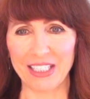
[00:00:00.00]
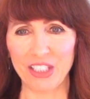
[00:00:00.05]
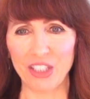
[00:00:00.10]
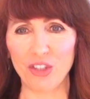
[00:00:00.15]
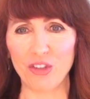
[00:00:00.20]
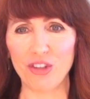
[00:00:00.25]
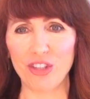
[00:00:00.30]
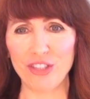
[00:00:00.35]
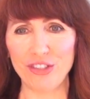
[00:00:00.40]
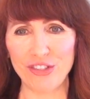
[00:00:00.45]

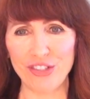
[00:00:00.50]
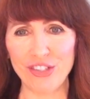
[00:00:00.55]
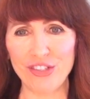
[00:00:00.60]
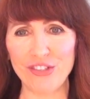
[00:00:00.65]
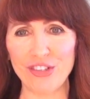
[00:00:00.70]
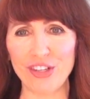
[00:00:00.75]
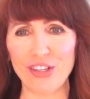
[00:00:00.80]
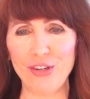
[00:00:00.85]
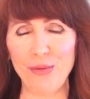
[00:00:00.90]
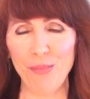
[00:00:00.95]
this
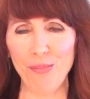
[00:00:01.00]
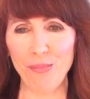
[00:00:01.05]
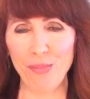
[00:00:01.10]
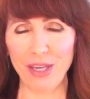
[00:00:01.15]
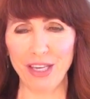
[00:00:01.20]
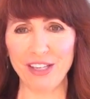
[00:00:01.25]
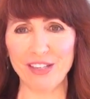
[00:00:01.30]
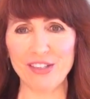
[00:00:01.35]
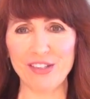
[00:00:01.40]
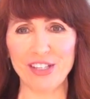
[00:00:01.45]
is an
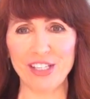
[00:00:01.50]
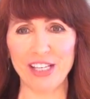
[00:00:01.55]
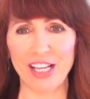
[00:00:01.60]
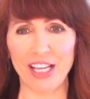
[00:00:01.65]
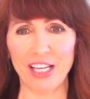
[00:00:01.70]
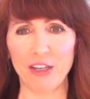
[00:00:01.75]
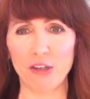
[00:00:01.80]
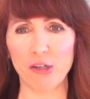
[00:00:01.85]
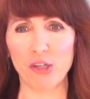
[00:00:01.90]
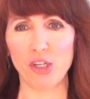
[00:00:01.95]
amazing
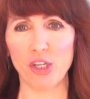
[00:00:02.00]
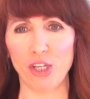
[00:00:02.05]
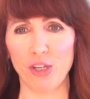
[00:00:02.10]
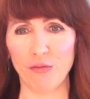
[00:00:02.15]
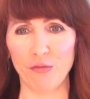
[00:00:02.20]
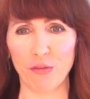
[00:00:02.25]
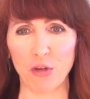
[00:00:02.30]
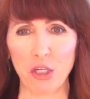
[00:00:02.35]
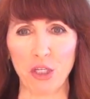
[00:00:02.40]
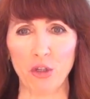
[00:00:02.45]

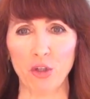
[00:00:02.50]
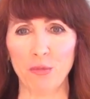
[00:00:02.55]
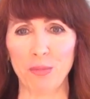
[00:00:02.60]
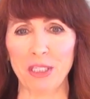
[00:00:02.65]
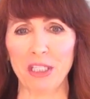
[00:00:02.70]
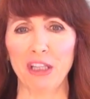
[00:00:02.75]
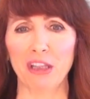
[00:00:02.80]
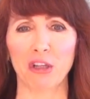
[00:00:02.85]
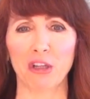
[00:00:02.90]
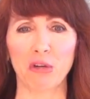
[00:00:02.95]
energy for you to
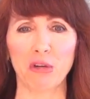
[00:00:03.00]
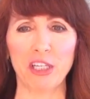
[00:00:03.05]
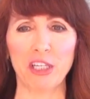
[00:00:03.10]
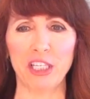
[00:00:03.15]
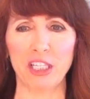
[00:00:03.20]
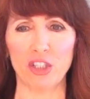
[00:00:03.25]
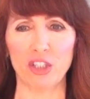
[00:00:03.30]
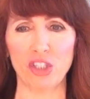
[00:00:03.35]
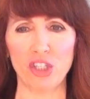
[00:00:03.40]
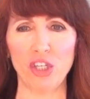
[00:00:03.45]
be
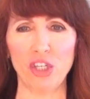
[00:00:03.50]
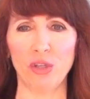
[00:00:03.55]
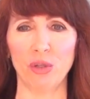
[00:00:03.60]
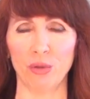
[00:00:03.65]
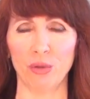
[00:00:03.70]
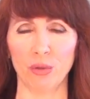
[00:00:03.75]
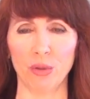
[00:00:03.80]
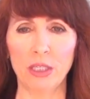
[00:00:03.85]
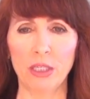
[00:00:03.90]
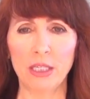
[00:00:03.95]
learning
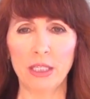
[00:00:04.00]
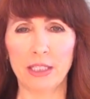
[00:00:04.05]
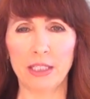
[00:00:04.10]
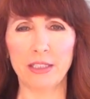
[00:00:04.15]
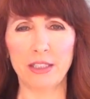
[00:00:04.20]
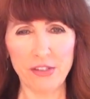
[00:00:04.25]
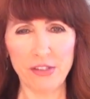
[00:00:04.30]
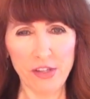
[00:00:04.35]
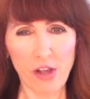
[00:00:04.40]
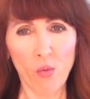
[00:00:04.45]
too.
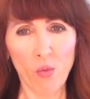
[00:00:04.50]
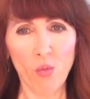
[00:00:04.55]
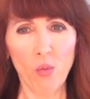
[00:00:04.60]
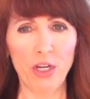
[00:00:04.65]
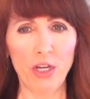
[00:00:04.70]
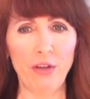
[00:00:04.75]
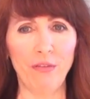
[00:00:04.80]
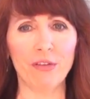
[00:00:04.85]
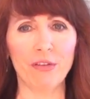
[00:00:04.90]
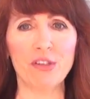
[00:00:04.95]
Like, this is a
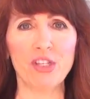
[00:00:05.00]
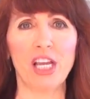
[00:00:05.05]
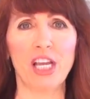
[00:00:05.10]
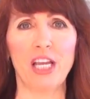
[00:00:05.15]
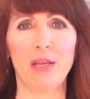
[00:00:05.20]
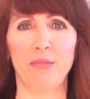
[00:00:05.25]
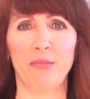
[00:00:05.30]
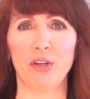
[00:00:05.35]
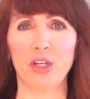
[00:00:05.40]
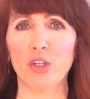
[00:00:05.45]
wonderful
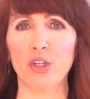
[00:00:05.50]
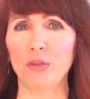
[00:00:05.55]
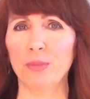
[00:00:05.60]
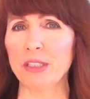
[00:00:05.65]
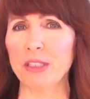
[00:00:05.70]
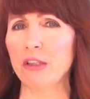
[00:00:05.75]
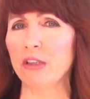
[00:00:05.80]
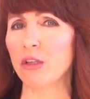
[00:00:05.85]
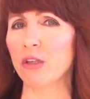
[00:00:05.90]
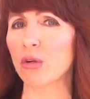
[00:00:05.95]
time for you to
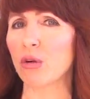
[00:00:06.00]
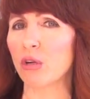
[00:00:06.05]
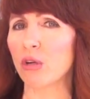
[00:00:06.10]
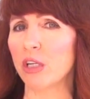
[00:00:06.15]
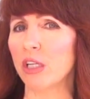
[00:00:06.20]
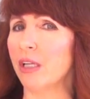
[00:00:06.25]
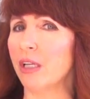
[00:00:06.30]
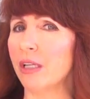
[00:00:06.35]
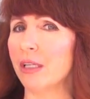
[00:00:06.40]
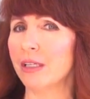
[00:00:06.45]
be
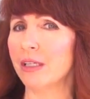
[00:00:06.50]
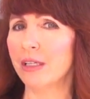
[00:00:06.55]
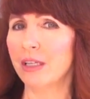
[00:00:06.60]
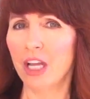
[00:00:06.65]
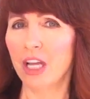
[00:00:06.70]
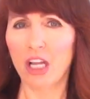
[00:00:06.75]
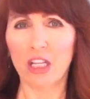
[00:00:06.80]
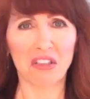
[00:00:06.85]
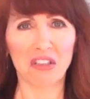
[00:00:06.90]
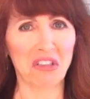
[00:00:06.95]
learning
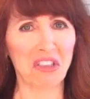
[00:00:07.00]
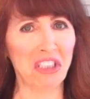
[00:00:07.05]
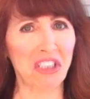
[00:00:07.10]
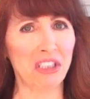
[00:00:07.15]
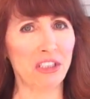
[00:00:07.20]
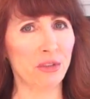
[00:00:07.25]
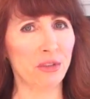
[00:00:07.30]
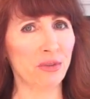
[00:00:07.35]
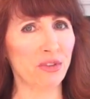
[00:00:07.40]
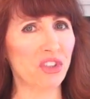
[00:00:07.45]
a
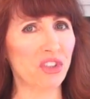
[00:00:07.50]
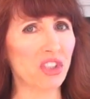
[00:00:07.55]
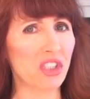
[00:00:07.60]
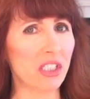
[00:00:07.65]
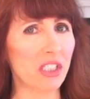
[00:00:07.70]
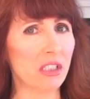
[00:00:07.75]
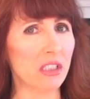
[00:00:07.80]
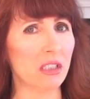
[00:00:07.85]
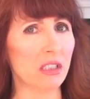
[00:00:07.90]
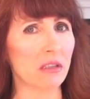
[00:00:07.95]
new
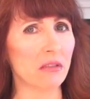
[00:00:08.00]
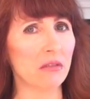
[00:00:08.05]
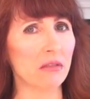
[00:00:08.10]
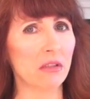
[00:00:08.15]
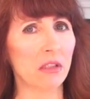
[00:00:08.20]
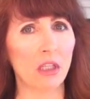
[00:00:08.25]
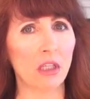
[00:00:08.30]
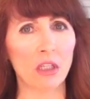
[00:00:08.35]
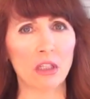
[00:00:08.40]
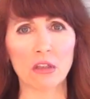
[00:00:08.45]

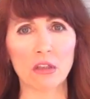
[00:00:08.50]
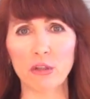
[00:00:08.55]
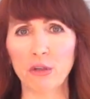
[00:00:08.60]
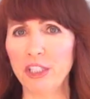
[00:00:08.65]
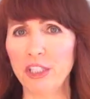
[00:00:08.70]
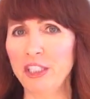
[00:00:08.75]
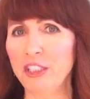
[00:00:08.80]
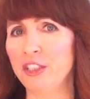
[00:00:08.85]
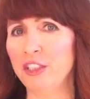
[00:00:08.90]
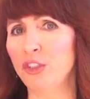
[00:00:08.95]
skill,
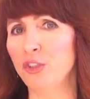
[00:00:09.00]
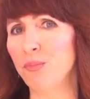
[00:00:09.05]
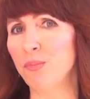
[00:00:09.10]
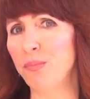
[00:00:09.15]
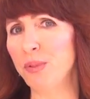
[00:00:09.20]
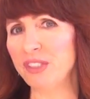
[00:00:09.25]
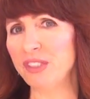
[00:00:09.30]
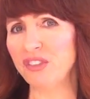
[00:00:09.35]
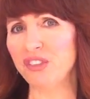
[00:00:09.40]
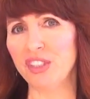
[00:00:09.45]
learning a new
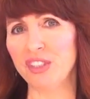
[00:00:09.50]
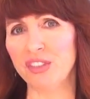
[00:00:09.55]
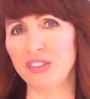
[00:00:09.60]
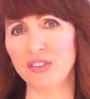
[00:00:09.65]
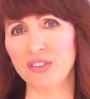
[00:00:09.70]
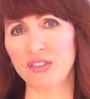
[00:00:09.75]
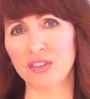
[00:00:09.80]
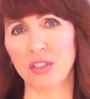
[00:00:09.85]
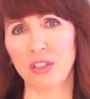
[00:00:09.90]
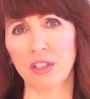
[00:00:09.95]

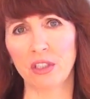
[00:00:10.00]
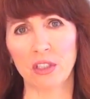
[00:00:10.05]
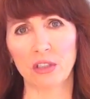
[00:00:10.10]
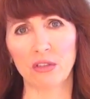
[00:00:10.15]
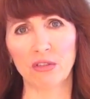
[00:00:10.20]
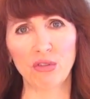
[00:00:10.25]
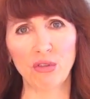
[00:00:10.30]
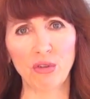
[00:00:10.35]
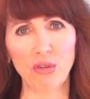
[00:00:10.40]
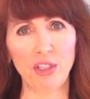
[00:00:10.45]
business,
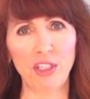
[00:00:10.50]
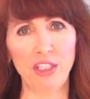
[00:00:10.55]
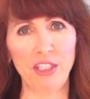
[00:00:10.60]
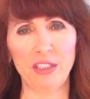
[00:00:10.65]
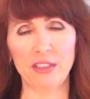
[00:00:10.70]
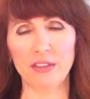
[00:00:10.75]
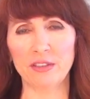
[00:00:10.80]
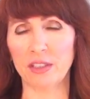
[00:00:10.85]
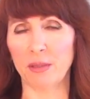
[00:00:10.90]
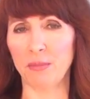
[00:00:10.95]

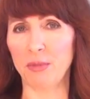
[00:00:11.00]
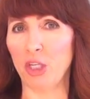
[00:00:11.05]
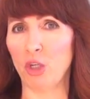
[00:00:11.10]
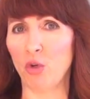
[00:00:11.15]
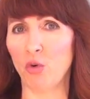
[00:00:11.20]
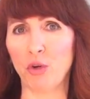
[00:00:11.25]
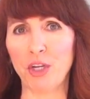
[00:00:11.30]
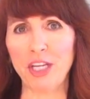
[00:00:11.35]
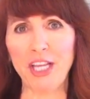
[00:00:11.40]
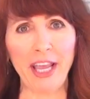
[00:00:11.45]
learning something
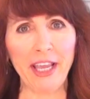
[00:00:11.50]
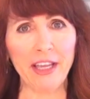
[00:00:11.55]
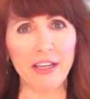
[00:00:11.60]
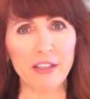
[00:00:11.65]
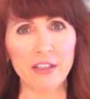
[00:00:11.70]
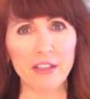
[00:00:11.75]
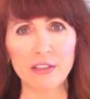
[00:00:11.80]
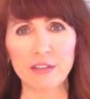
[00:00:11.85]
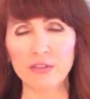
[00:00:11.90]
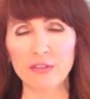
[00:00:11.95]

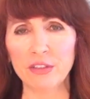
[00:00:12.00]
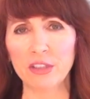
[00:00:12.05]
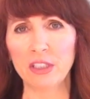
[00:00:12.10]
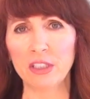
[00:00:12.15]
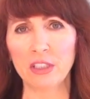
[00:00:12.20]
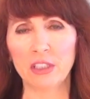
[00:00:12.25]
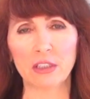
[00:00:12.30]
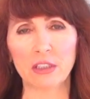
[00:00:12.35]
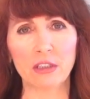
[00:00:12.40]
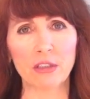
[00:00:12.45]
creative,
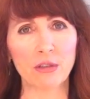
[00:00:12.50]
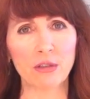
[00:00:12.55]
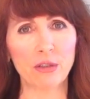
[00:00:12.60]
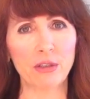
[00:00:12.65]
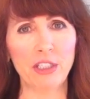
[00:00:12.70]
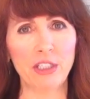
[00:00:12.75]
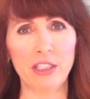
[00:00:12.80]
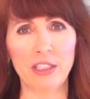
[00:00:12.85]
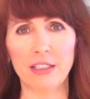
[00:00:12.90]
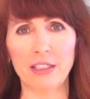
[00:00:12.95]

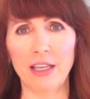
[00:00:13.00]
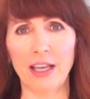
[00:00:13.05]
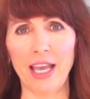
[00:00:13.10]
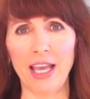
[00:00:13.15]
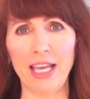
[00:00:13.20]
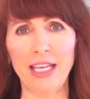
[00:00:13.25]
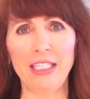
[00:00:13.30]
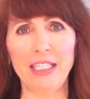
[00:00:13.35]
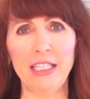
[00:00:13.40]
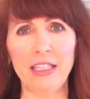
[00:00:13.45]
learning
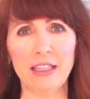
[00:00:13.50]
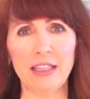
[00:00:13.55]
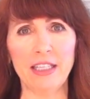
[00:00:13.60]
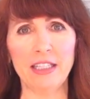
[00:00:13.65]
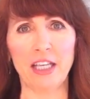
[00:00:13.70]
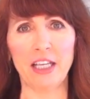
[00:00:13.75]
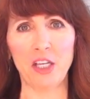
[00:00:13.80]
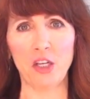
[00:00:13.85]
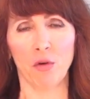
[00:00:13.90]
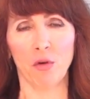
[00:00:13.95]

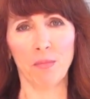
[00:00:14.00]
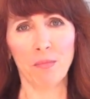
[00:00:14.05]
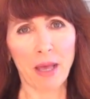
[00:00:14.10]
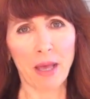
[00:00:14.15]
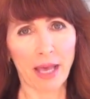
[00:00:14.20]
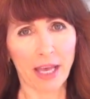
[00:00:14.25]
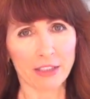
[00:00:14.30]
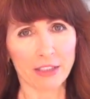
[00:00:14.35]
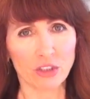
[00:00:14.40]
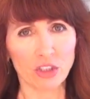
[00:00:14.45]
anything that you're
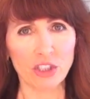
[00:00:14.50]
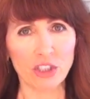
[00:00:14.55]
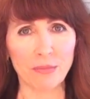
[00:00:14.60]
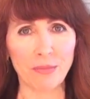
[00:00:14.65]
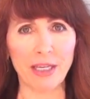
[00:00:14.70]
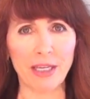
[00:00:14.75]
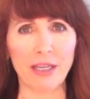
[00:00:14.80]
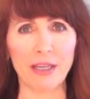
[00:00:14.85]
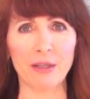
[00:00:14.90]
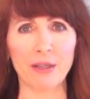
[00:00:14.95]
passionate
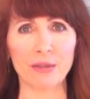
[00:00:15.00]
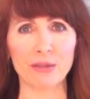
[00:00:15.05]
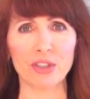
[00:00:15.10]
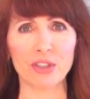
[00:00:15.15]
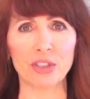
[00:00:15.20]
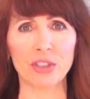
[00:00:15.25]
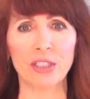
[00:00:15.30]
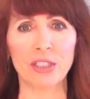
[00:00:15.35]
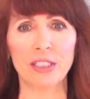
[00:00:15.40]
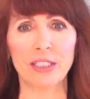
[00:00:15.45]

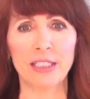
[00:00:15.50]
about.